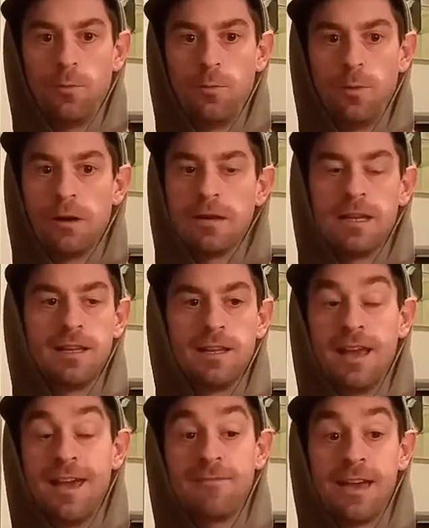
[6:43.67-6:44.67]
we're in and
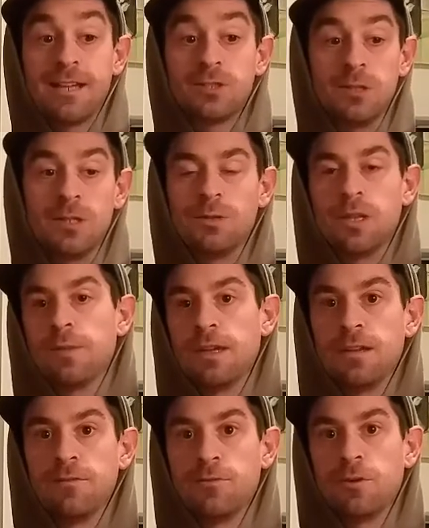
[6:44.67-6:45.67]
have actually only been
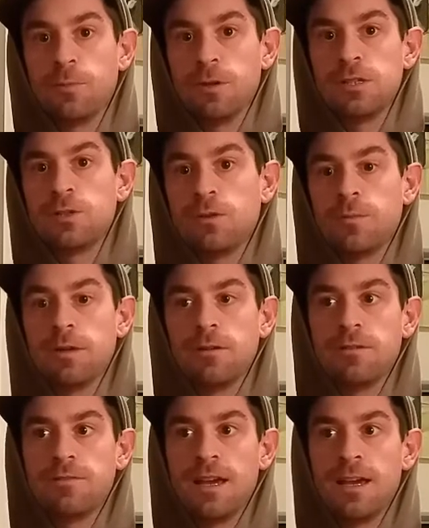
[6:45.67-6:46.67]
in for a pretty short period
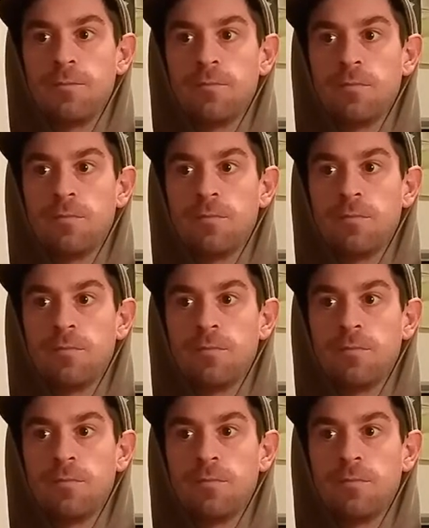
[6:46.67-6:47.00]
of time.